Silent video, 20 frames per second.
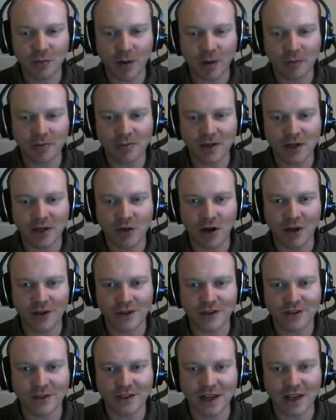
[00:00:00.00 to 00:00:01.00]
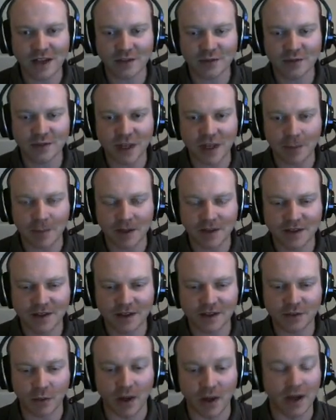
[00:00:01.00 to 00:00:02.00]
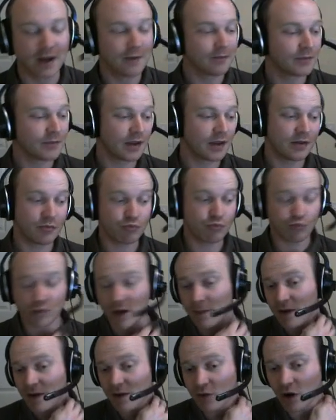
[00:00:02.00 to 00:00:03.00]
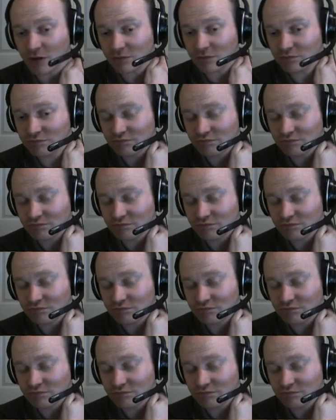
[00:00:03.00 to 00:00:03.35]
probably grow this and get some saplings this way. Am I wrong?